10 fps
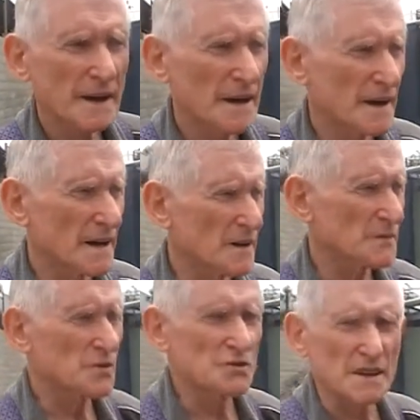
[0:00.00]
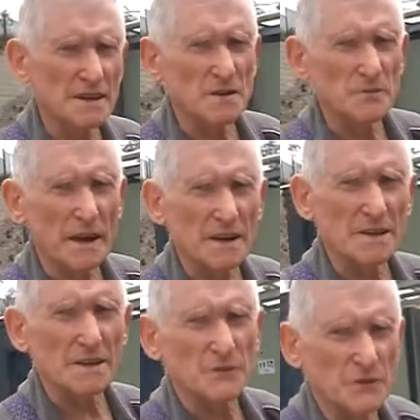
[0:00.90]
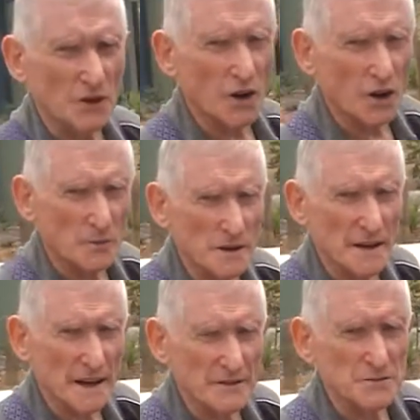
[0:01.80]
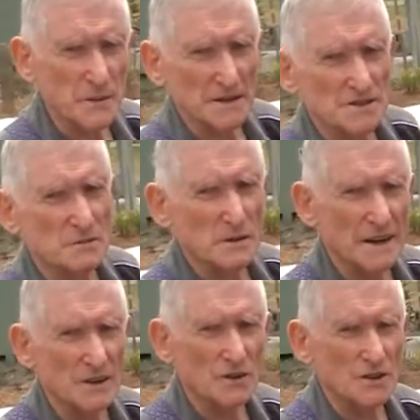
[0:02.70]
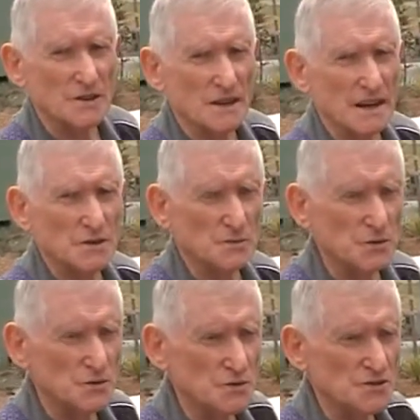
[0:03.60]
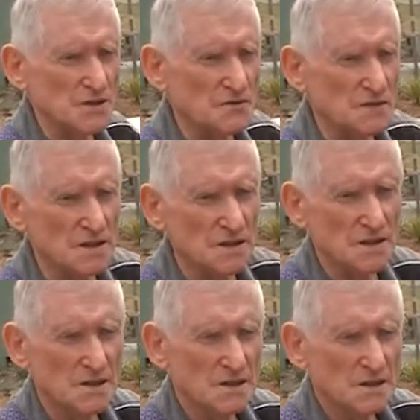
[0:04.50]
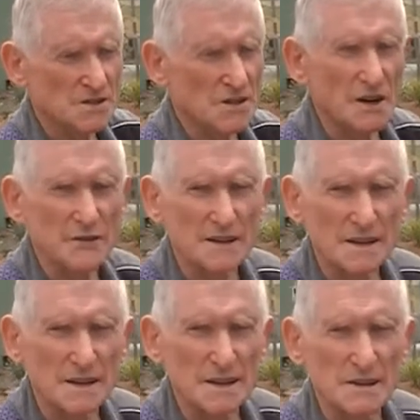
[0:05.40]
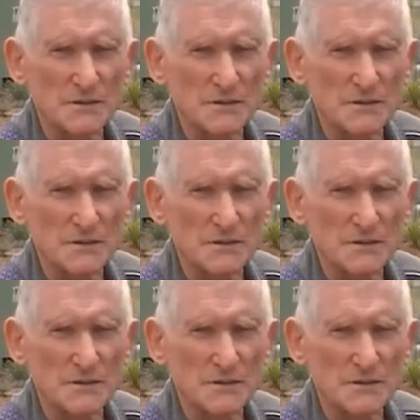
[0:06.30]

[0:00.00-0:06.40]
uh, because I didn't pay anything for the car but I have spent some money on it I had to put new CV shaft in and a